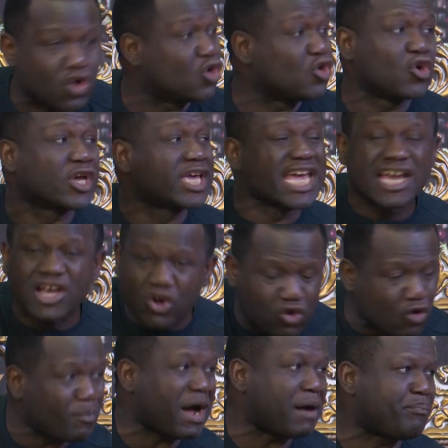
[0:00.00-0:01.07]
going to gain
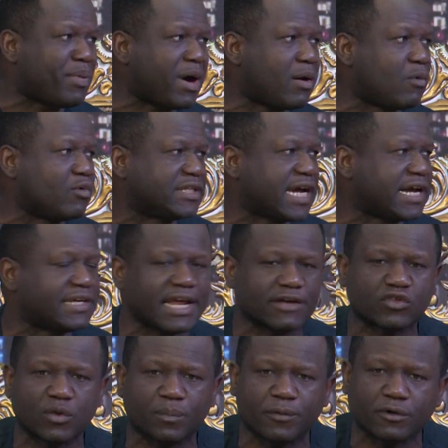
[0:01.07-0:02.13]
global power without their
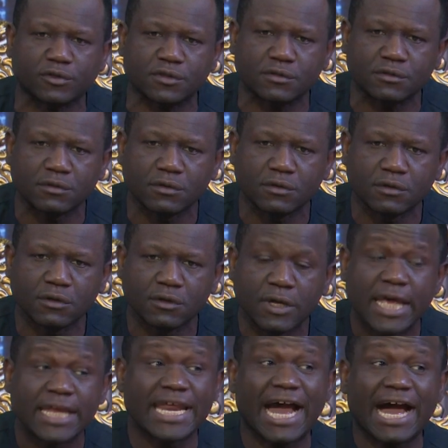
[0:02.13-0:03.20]
support.
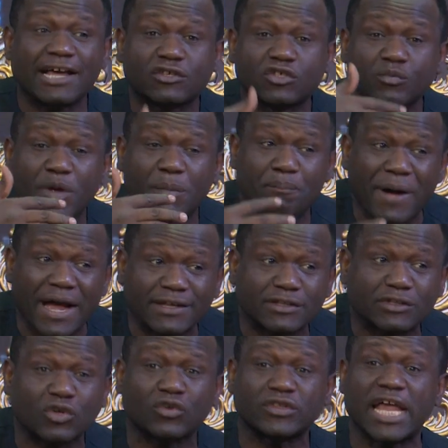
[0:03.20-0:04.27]
There has to be
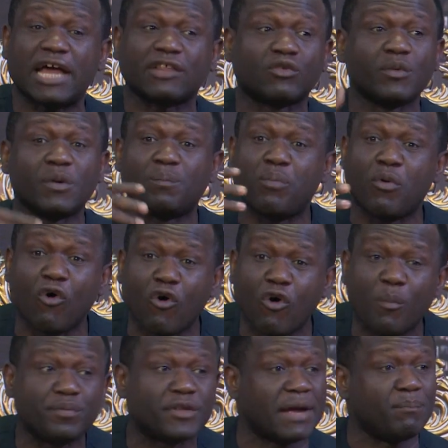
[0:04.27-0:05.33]
pastors, there has to be
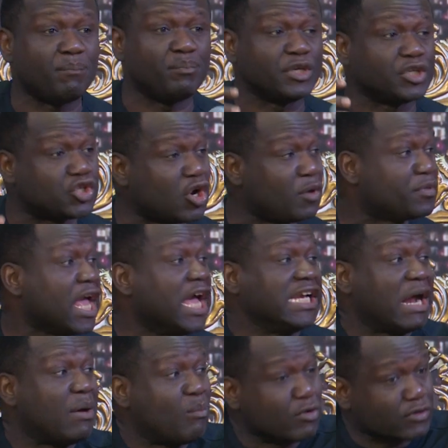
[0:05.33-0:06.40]
popes and bishops
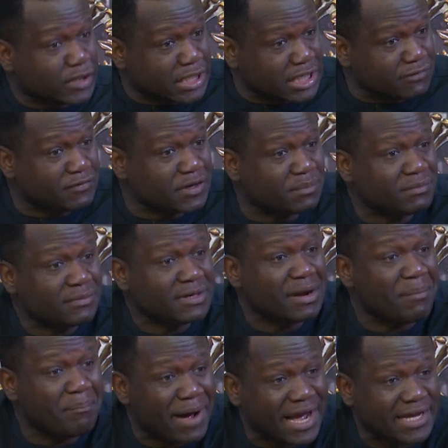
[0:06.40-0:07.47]
that must give him
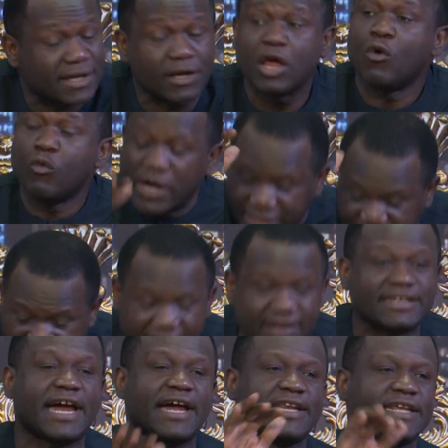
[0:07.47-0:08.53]
the backing.
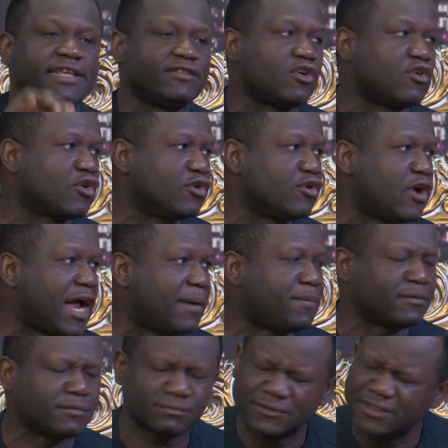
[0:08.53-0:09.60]
Without that, it's not going to
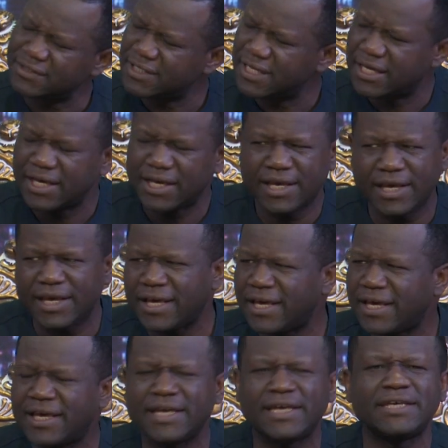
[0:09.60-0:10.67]
happen.
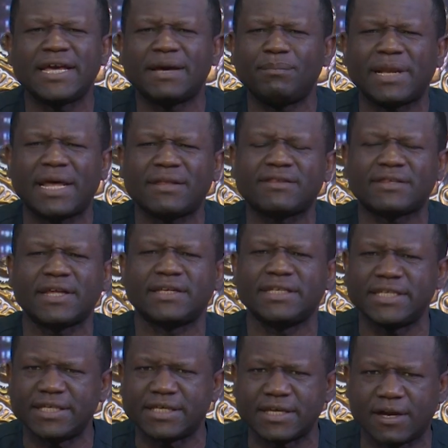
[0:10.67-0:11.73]
Hey, your blood
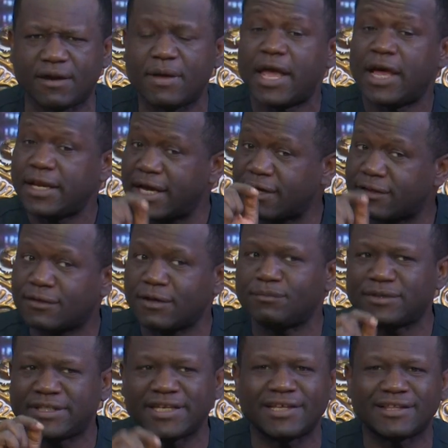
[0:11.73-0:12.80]
study. There are some
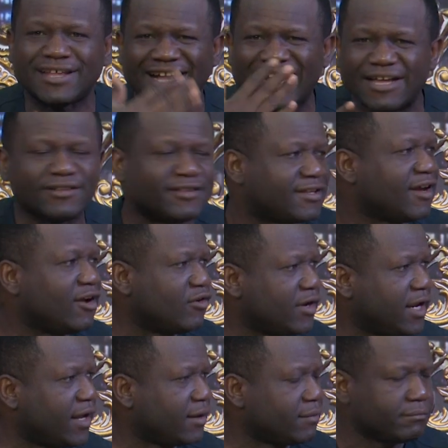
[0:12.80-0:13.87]
things I can't say on
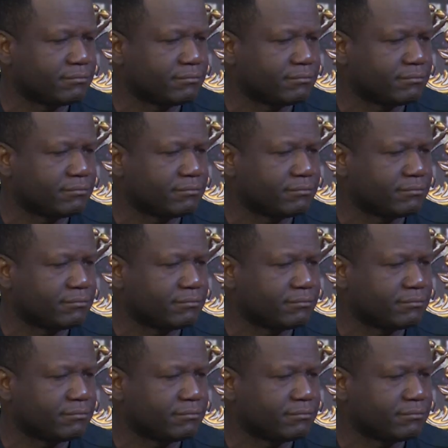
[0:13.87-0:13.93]
there.